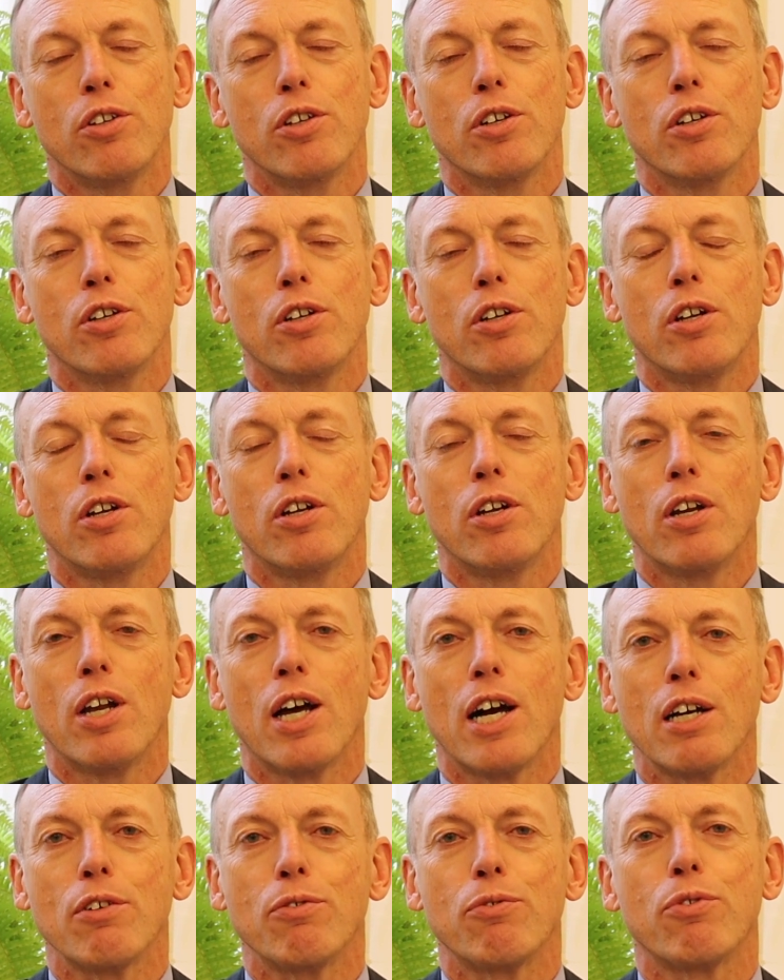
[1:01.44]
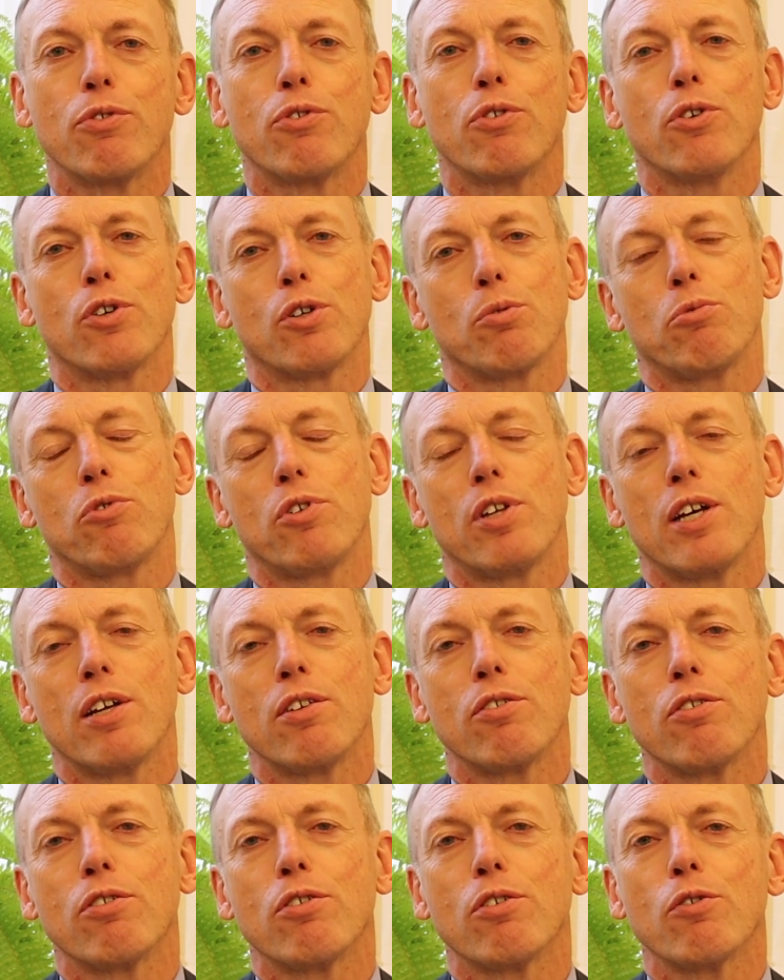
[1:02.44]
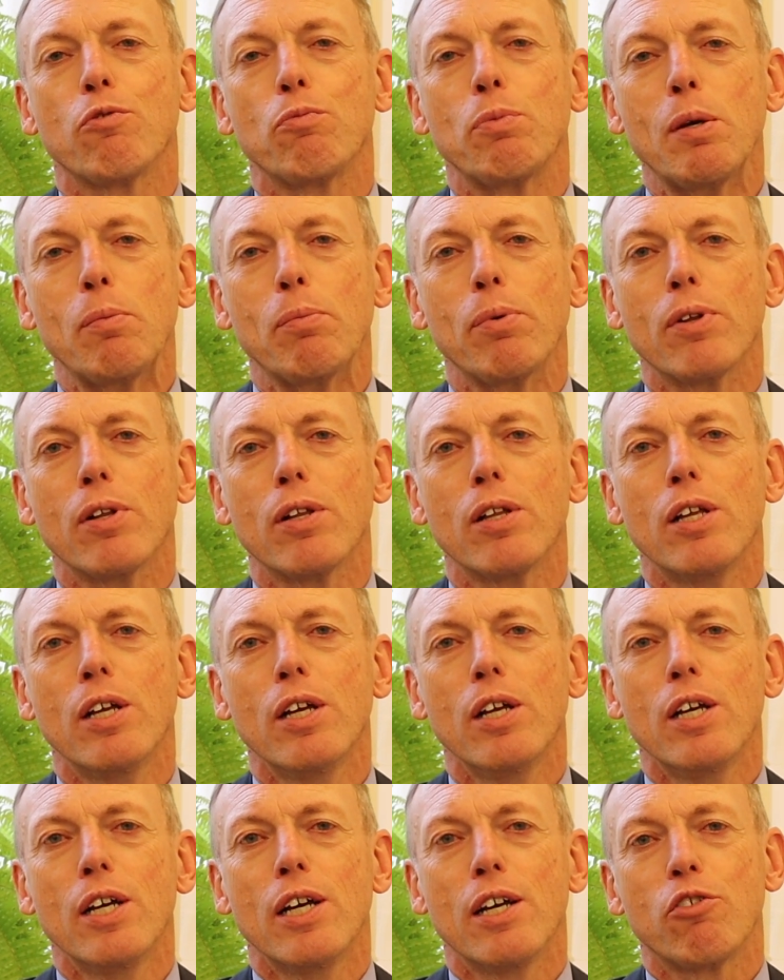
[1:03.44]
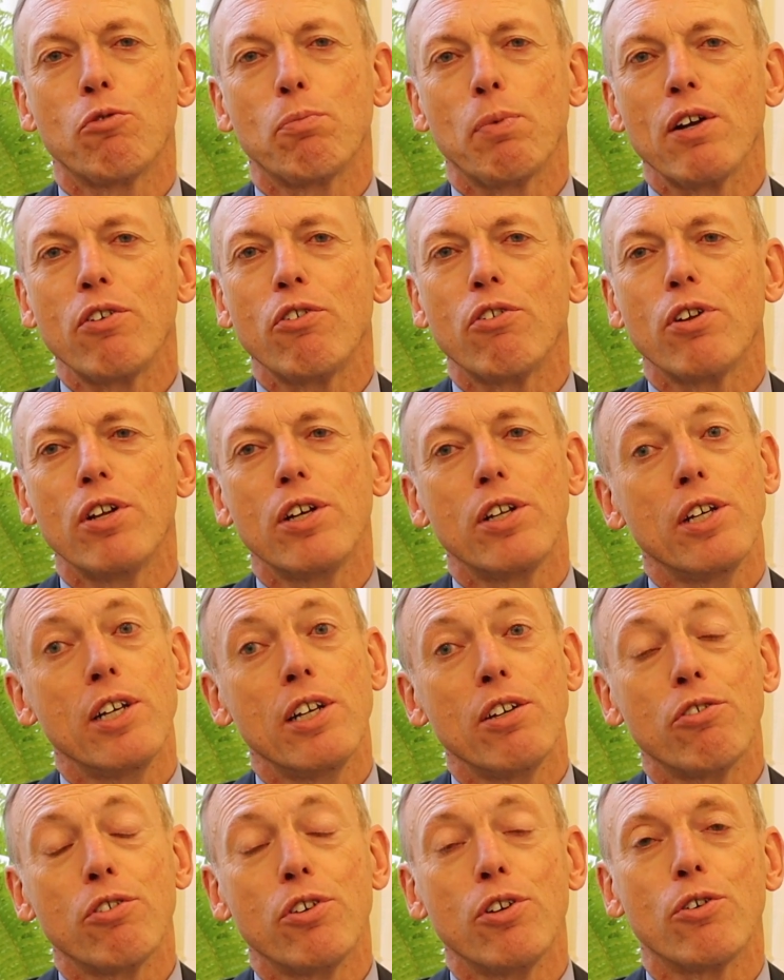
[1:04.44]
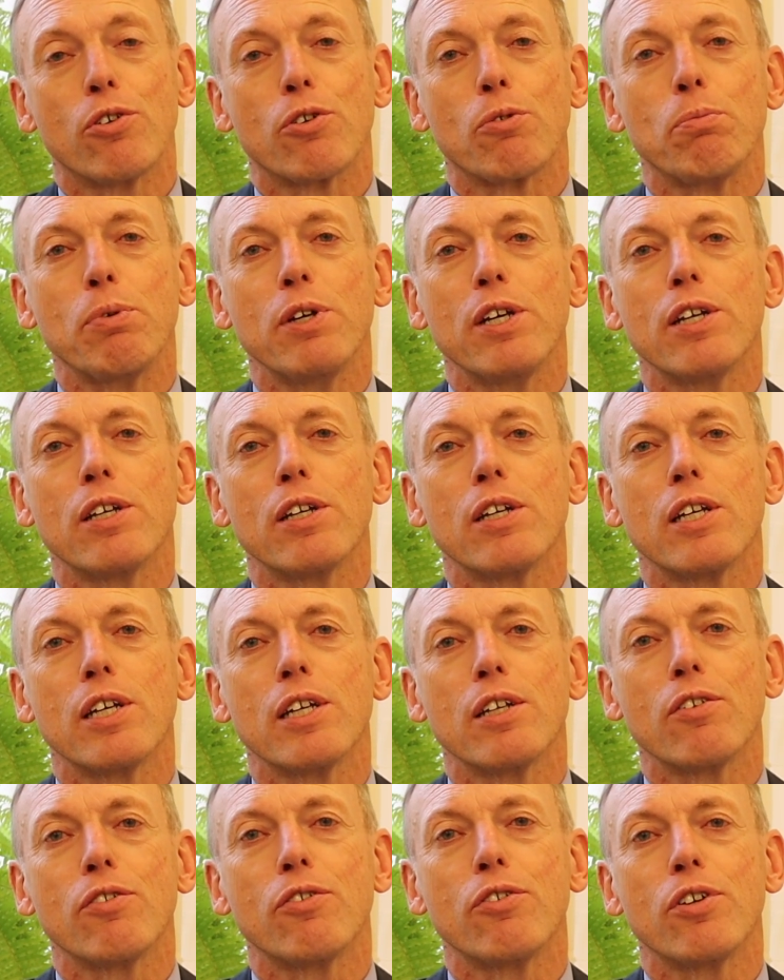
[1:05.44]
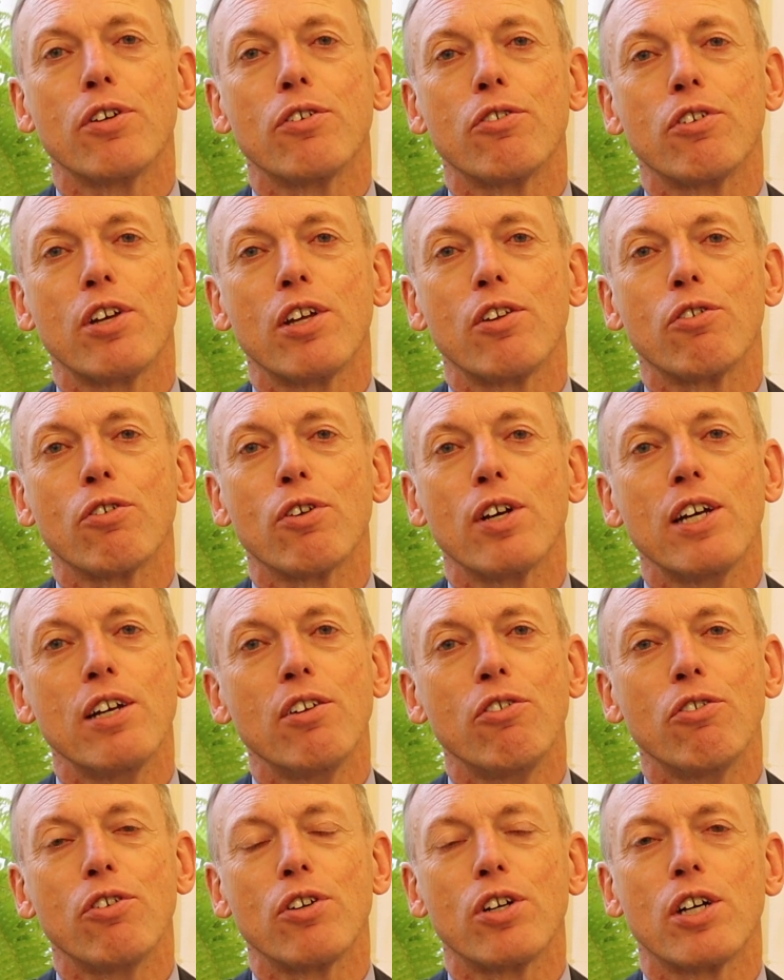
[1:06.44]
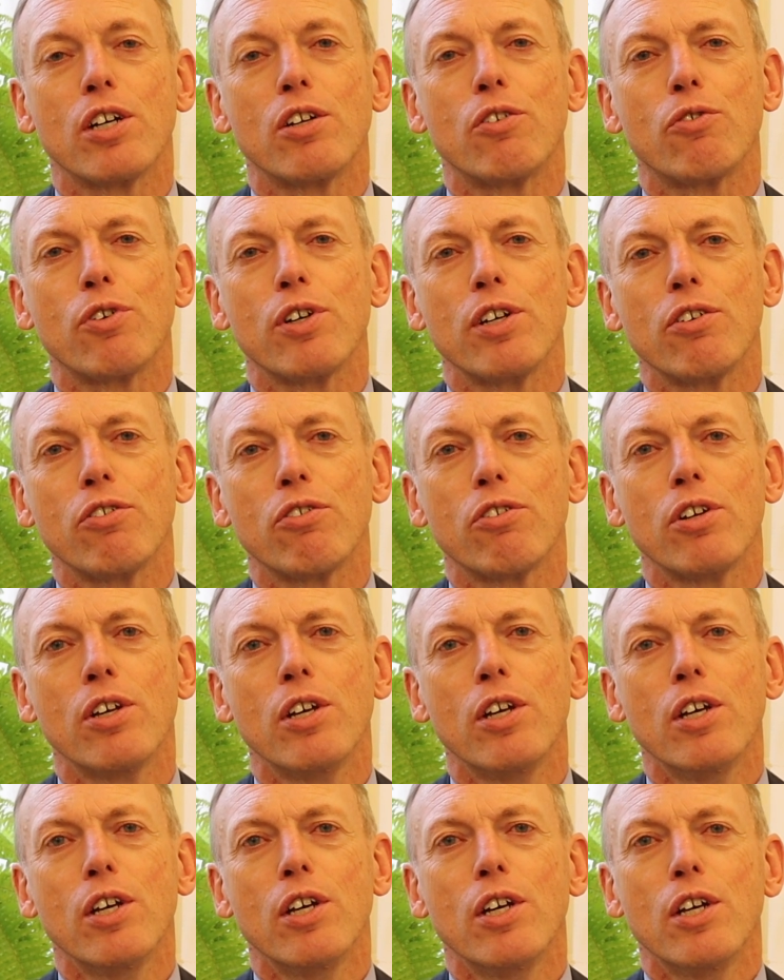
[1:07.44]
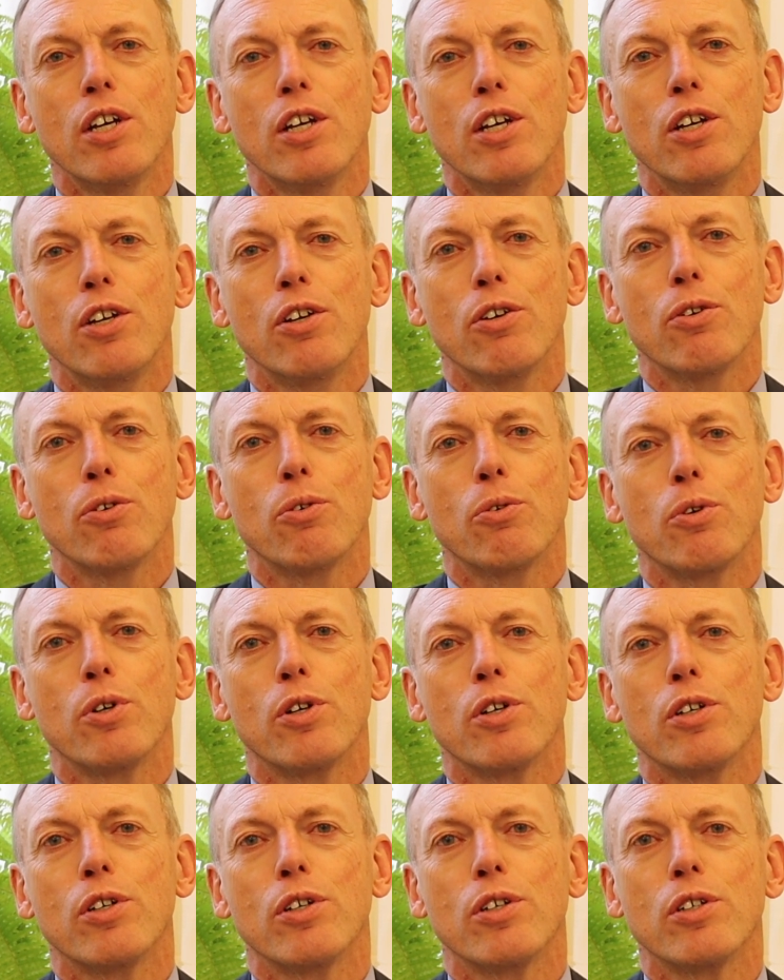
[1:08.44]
the life circumstances of people, especially in Eastern European and Central Asian countries, you